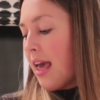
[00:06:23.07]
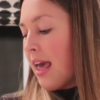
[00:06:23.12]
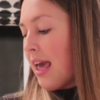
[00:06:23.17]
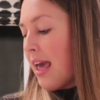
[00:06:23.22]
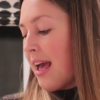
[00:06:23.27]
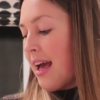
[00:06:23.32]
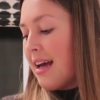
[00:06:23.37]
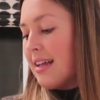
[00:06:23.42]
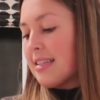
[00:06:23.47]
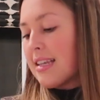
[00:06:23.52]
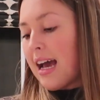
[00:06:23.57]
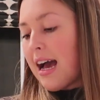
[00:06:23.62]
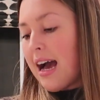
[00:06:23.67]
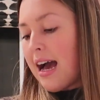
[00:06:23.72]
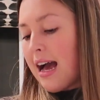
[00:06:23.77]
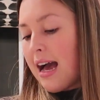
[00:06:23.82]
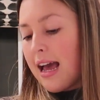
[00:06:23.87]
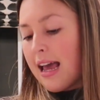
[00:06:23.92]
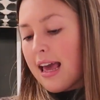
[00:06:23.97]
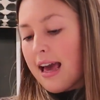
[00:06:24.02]
And
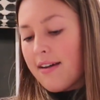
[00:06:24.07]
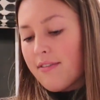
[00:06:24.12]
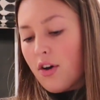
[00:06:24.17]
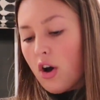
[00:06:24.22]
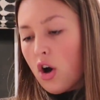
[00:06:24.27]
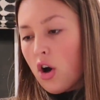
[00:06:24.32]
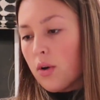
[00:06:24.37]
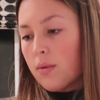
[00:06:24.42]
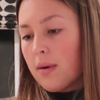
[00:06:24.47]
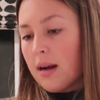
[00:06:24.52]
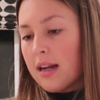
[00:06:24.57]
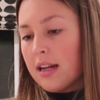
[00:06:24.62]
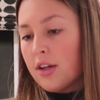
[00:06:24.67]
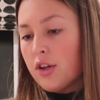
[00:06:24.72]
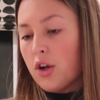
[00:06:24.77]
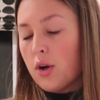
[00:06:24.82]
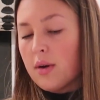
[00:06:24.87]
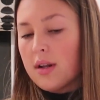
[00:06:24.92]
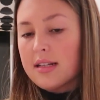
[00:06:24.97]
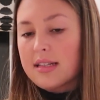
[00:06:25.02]
I have already
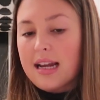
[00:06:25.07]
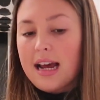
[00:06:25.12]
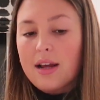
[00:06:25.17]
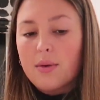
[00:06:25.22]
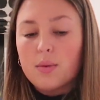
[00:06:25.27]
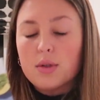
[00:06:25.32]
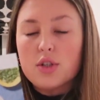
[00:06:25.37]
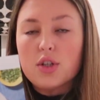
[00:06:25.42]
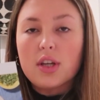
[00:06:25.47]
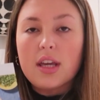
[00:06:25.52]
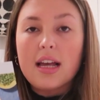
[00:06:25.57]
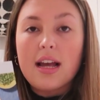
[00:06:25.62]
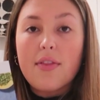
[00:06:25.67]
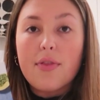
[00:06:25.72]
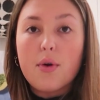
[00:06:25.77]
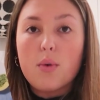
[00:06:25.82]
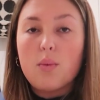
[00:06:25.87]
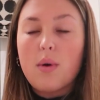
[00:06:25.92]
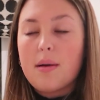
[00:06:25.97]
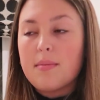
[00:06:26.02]
noticed, I was looking on
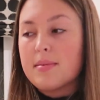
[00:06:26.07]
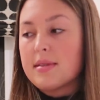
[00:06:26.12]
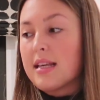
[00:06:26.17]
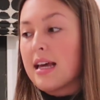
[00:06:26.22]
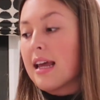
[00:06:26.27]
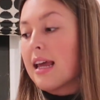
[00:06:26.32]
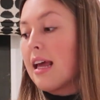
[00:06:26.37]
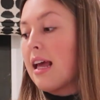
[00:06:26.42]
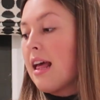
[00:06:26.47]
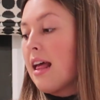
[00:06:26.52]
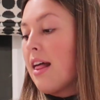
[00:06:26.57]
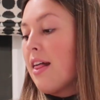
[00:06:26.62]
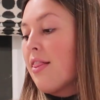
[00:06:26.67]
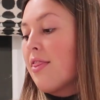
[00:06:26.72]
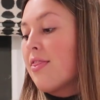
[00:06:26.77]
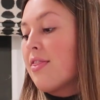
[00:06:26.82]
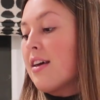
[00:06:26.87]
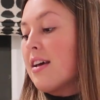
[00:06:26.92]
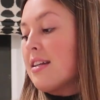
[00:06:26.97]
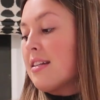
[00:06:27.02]
the website,
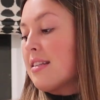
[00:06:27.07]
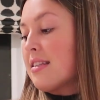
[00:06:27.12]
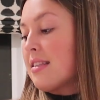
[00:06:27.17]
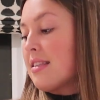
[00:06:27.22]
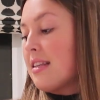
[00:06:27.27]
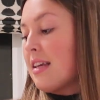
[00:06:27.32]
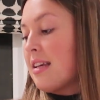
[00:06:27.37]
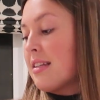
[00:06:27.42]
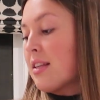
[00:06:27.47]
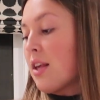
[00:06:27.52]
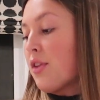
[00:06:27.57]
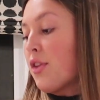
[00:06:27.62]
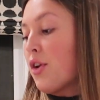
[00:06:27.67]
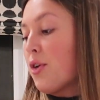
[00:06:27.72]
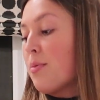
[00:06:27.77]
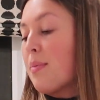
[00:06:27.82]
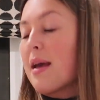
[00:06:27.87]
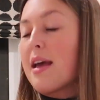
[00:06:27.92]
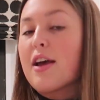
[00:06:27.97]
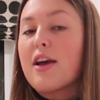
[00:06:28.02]
this is a
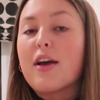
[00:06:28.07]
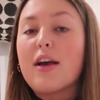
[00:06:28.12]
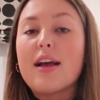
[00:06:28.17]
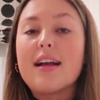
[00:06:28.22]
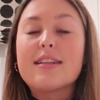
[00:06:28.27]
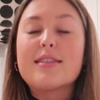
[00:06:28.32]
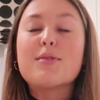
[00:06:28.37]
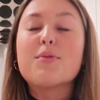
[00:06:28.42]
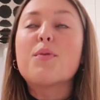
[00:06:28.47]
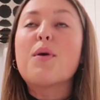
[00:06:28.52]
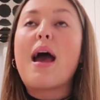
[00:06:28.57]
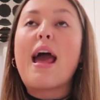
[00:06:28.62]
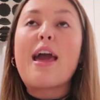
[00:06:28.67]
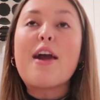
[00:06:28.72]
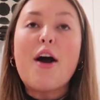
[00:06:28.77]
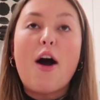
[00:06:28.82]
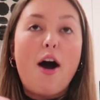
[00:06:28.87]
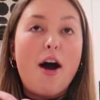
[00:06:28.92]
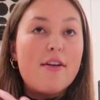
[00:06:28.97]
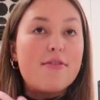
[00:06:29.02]
little bit, it's
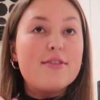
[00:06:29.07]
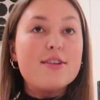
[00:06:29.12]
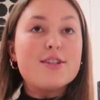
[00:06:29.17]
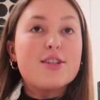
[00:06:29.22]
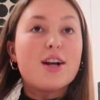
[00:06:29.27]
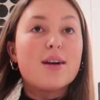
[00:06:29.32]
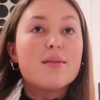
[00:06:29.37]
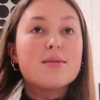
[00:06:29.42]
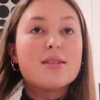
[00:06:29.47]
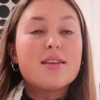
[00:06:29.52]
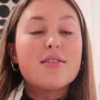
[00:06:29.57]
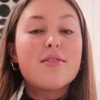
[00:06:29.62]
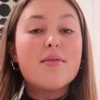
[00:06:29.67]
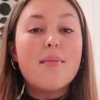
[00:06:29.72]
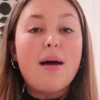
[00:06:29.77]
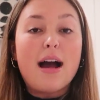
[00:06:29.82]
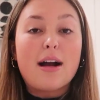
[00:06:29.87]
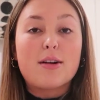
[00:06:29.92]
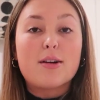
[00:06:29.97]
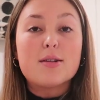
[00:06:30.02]
way off in terms of the
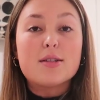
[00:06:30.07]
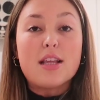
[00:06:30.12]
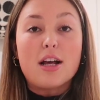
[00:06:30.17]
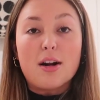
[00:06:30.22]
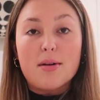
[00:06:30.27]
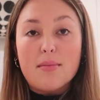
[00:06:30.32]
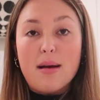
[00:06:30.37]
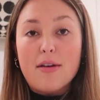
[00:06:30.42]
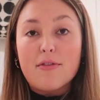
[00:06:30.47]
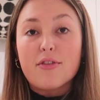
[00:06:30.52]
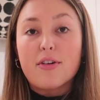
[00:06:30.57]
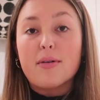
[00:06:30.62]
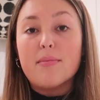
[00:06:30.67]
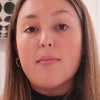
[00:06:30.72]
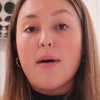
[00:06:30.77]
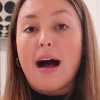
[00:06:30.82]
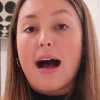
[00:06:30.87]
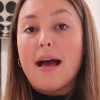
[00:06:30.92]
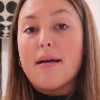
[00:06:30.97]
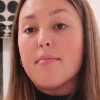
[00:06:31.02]
macros that are meant for
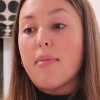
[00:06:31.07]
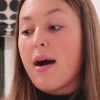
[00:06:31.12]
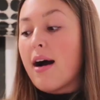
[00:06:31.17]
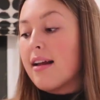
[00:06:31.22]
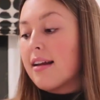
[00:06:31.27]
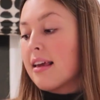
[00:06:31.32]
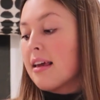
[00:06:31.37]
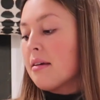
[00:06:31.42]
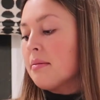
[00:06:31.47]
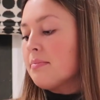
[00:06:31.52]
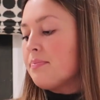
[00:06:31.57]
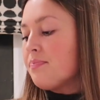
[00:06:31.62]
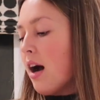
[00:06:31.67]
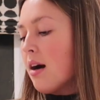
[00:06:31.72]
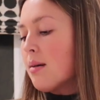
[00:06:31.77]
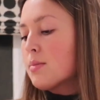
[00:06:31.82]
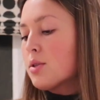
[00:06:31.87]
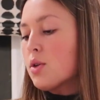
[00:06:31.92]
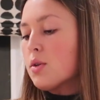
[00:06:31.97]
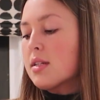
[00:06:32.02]
my body.
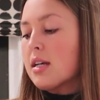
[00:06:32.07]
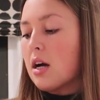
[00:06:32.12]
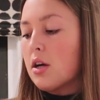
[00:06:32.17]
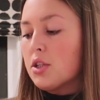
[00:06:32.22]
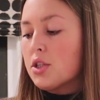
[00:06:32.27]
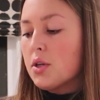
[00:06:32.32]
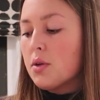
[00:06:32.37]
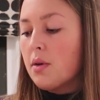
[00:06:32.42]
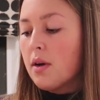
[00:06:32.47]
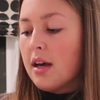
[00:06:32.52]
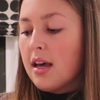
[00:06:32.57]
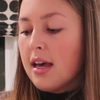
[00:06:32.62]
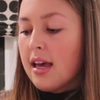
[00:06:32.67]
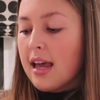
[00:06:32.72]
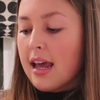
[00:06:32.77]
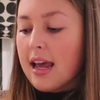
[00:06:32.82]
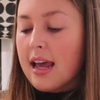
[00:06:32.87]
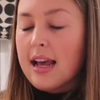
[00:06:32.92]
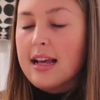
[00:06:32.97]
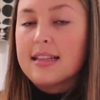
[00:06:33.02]
So it tells you
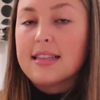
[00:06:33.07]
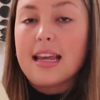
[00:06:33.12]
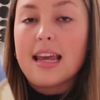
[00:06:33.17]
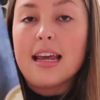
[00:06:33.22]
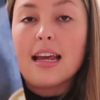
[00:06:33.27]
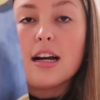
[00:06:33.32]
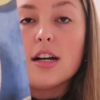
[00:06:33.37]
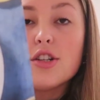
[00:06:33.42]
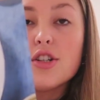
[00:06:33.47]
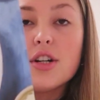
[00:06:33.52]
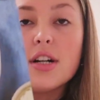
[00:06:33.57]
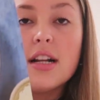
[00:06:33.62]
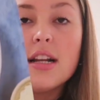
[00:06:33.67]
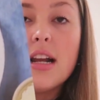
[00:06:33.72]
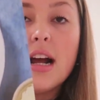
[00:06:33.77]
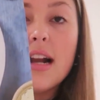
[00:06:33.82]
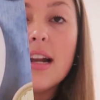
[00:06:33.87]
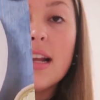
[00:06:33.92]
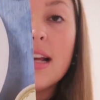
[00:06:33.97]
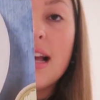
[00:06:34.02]
it's
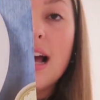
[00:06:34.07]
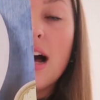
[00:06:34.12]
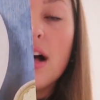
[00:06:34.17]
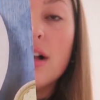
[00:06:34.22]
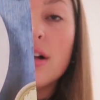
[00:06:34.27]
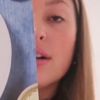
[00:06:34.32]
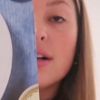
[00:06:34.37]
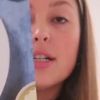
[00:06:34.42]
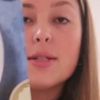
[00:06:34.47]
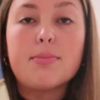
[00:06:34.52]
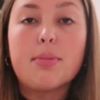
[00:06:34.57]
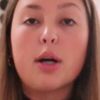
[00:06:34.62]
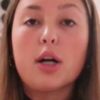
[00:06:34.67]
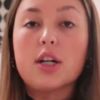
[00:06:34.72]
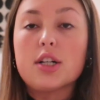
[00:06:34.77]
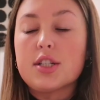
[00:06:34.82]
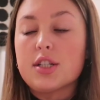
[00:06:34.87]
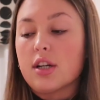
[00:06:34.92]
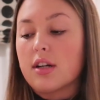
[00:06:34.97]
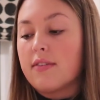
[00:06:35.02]
890 calories
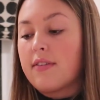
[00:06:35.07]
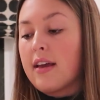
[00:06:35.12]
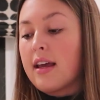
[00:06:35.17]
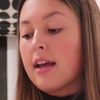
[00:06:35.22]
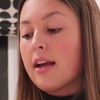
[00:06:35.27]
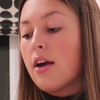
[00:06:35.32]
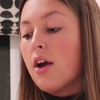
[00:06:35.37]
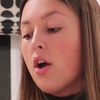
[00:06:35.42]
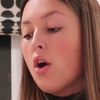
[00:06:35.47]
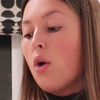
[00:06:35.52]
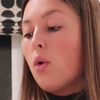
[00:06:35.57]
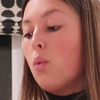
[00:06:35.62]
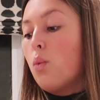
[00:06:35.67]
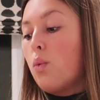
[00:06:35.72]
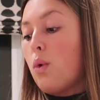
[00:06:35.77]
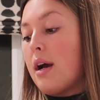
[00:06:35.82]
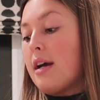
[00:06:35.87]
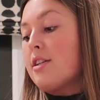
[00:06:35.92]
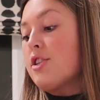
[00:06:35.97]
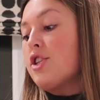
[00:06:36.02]
per serving,
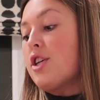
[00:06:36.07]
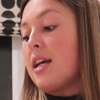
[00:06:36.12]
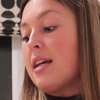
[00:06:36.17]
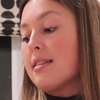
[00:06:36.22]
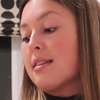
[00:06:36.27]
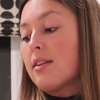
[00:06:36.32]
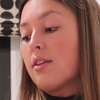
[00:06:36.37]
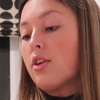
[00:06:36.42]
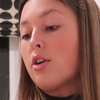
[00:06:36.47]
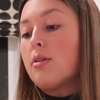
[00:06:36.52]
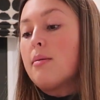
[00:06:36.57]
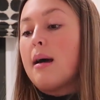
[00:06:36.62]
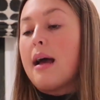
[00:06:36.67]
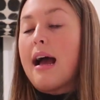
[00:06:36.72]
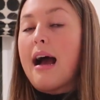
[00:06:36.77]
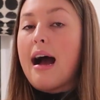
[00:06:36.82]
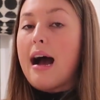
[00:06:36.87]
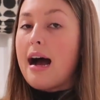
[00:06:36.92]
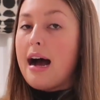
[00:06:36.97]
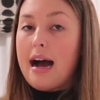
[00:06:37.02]
which is a little bit
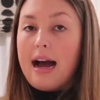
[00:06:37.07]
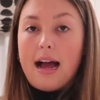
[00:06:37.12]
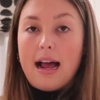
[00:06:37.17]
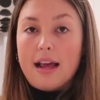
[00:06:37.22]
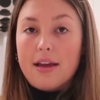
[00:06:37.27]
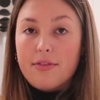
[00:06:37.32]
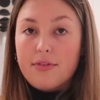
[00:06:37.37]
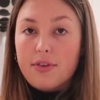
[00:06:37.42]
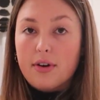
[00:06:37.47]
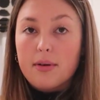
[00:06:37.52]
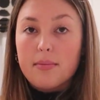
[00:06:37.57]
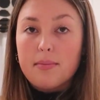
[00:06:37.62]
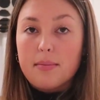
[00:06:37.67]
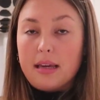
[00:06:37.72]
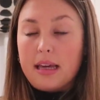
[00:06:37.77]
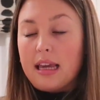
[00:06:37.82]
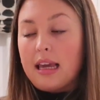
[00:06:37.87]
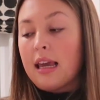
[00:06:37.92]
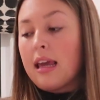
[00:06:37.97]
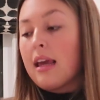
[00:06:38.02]
high for
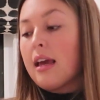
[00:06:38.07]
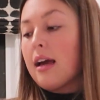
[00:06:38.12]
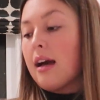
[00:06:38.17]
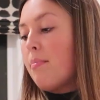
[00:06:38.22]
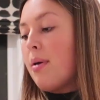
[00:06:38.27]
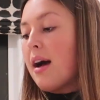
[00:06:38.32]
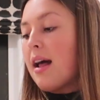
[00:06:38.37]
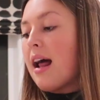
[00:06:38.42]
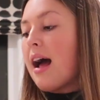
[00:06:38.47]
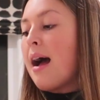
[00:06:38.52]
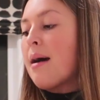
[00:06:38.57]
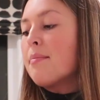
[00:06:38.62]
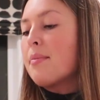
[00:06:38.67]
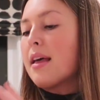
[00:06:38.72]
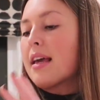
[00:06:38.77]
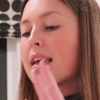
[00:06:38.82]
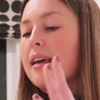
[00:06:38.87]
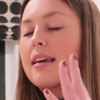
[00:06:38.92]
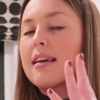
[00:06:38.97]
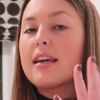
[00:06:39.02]
me, but I'm
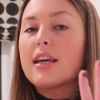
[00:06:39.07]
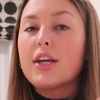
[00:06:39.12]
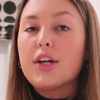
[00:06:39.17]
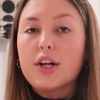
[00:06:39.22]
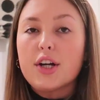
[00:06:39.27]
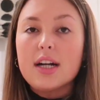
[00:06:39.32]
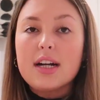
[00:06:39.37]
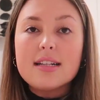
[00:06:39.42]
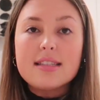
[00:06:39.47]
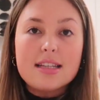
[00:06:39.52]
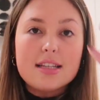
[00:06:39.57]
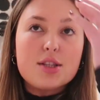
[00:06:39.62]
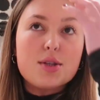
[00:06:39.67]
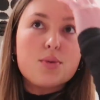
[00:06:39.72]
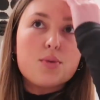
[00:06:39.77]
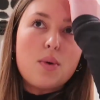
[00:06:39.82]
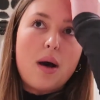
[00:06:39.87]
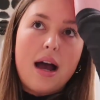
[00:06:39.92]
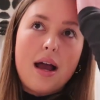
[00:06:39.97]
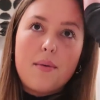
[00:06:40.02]
like curious, this
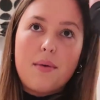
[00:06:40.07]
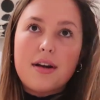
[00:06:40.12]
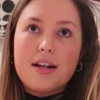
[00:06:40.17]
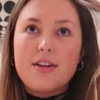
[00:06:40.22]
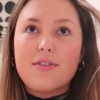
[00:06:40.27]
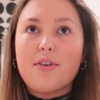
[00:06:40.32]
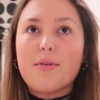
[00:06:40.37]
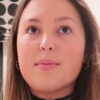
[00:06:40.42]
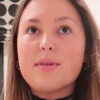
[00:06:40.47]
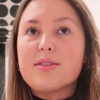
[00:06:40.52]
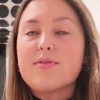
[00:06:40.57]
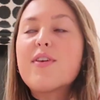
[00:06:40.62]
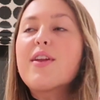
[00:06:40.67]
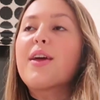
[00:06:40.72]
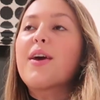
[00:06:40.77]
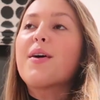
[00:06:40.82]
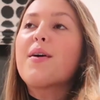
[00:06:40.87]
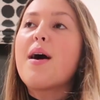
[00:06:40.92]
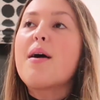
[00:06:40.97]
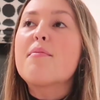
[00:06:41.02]
is why I wanted to film this
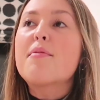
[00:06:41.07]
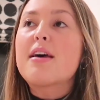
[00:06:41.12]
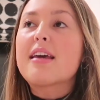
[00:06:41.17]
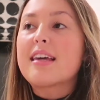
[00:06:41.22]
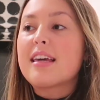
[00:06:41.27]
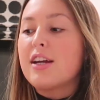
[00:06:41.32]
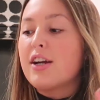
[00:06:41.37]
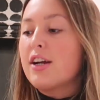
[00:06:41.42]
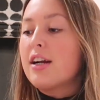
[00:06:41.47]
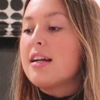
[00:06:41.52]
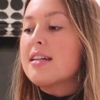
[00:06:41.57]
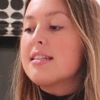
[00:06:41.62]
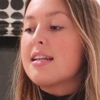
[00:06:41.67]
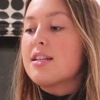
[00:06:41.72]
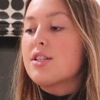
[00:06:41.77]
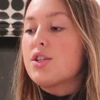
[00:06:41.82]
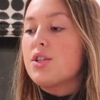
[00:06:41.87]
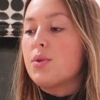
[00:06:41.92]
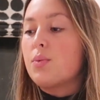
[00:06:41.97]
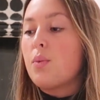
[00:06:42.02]
video. I'm like curious
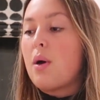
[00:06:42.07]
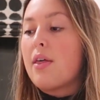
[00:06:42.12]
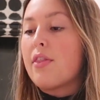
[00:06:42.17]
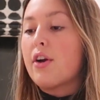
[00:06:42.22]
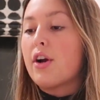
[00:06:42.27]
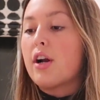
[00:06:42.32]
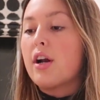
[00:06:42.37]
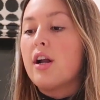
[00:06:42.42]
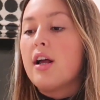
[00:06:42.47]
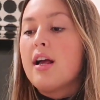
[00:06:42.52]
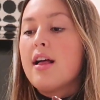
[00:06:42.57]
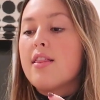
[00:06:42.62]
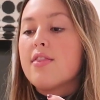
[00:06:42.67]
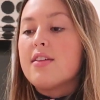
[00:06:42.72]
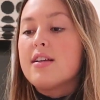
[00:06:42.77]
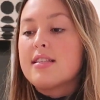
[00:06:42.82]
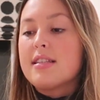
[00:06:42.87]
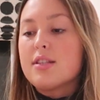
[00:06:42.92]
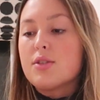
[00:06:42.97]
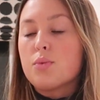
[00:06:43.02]
as to whether
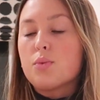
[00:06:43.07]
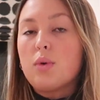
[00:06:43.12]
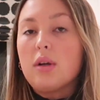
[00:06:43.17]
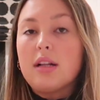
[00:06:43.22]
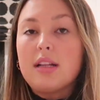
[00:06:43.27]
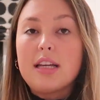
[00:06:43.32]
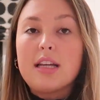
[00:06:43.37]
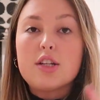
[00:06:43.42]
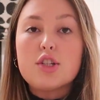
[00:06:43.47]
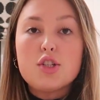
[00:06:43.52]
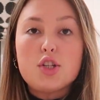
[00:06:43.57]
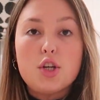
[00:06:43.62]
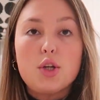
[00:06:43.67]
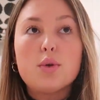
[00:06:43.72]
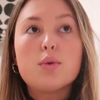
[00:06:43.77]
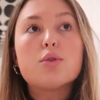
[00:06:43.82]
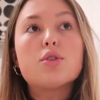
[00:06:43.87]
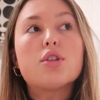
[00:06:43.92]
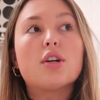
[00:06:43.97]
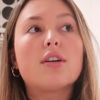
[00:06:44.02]
this is really
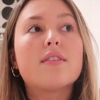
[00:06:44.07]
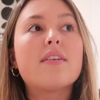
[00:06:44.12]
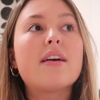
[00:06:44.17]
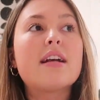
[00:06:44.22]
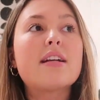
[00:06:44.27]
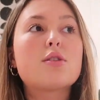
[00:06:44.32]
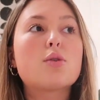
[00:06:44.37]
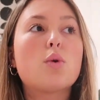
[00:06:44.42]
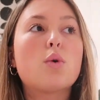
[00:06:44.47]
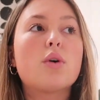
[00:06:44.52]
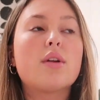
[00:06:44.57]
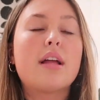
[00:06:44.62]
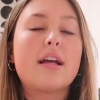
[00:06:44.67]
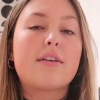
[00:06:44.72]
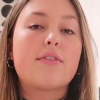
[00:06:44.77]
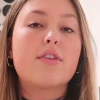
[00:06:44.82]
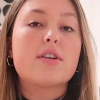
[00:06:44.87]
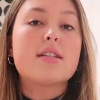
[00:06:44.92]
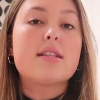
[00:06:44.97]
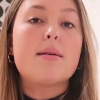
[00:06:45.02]
two servings or
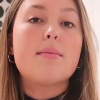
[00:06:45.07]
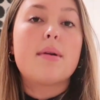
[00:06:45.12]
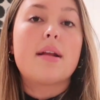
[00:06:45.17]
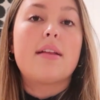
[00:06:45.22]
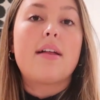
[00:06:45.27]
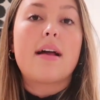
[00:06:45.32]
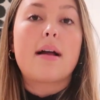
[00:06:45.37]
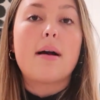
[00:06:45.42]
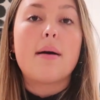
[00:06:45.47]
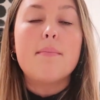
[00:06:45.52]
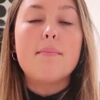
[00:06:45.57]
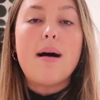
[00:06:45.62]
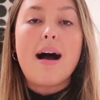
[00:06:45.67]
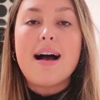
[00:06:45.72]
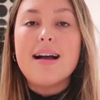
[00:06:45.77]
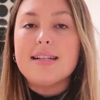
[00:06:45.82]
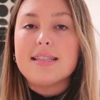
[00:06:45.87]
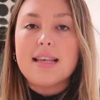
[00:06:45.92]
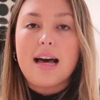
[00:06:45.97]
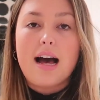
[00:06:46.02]
like for somebody like
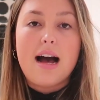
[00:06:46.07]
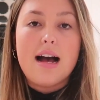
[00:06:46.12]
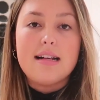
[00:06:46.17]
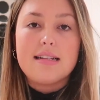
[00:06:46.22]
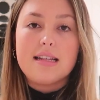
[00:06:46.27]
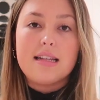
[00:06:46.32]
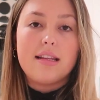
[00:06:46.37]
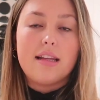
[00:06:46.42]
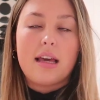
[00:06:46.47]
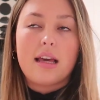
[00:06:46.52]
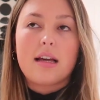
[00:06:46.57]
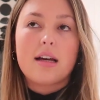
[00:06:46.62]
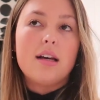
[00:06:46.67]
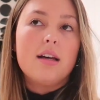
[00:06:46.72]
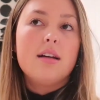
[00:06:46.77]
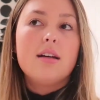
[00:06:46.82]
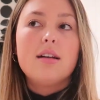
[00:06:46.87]
my size and like